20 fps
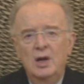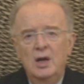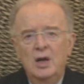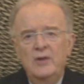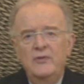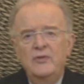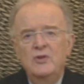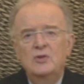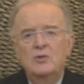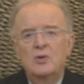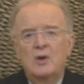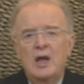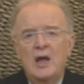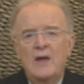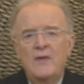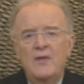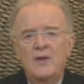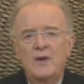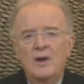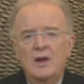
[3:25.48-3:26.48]
Living
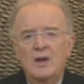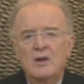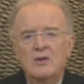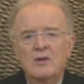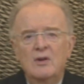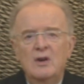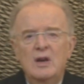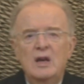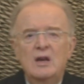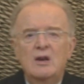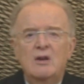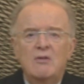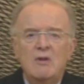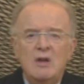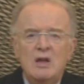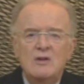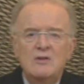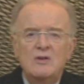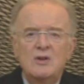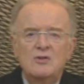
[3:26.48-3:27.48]
together is an
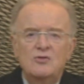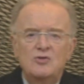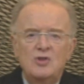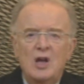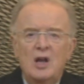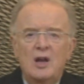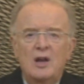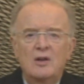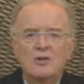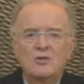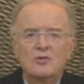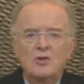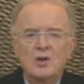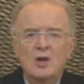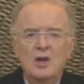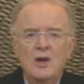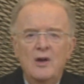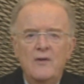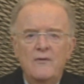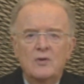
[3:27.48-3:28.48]
increasing challenge
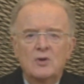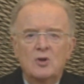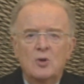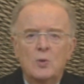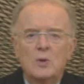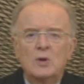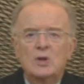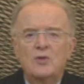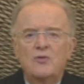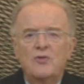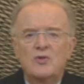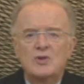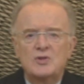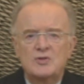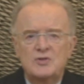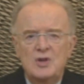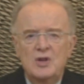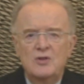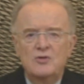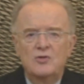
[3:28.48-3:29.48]
for the 21st
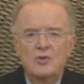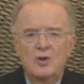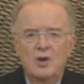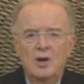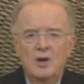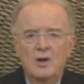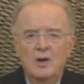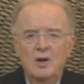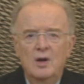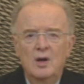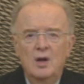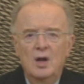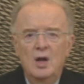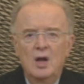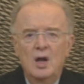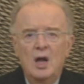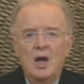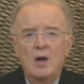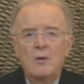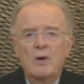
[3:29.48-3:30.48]
century.
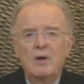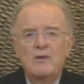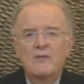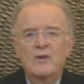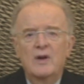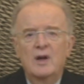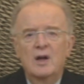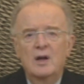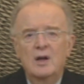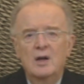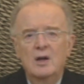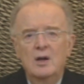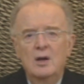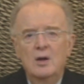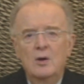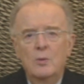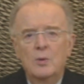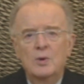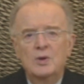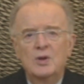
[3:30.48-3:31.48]
However,
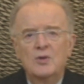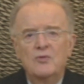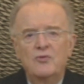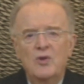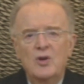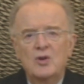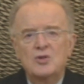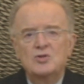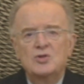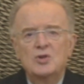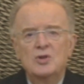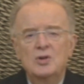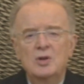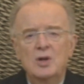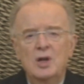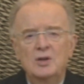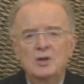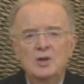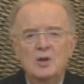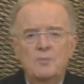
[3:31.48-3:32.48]
with the
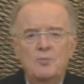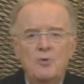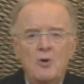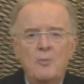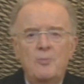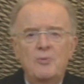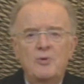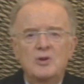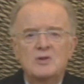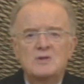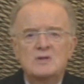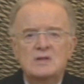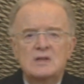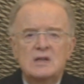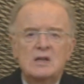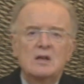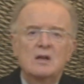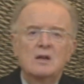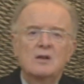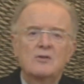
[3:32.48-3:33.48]
vision and appropriate
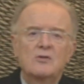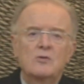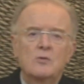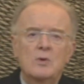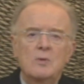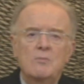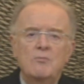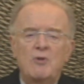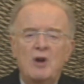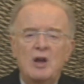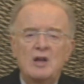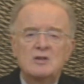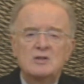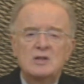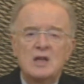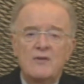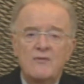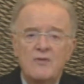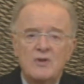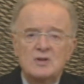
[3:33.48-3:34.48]
skills to embrace
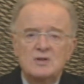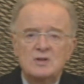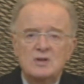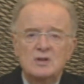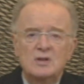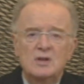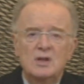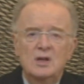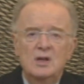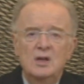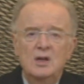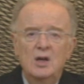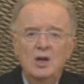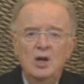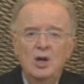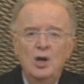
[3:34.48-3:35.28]
diversity,